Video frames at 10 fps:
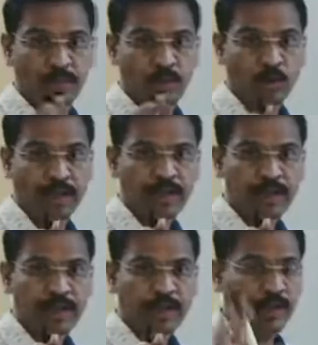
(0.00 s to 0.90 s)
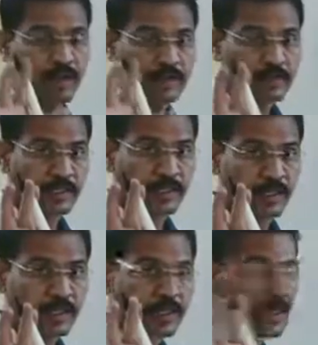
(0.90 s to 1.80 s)
Okay? See
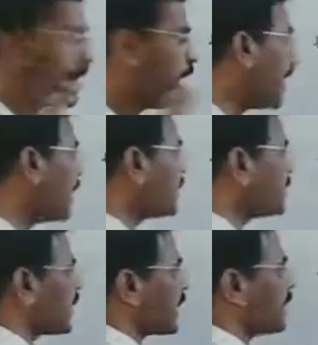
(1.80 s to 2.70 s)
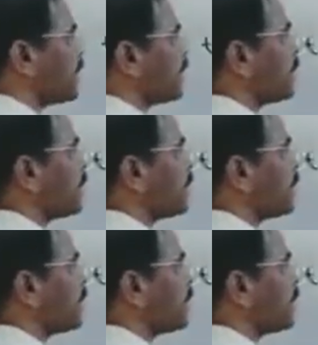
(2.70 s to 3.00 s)
here. And the second term